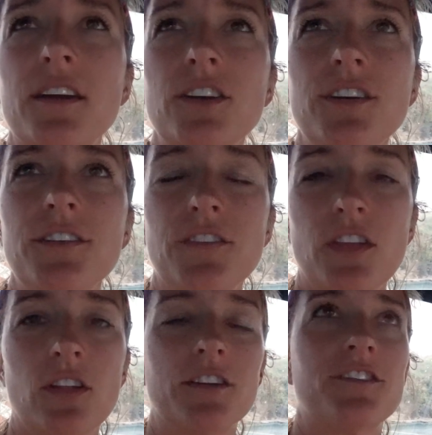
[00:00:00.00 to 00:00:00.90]
goodness for
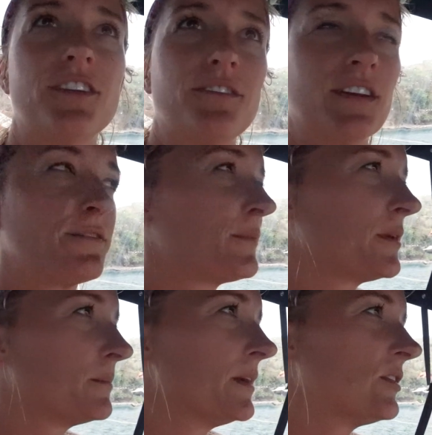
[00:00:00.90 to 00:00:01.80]
the long shelf life
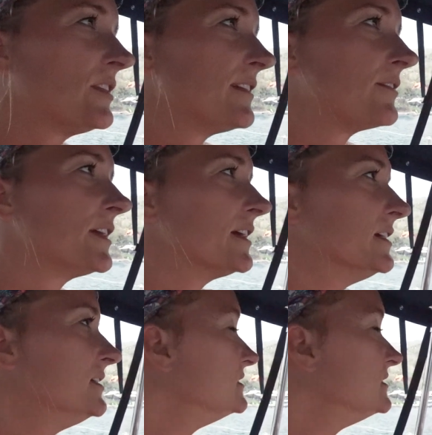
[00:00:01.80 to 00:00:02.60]
milk down here.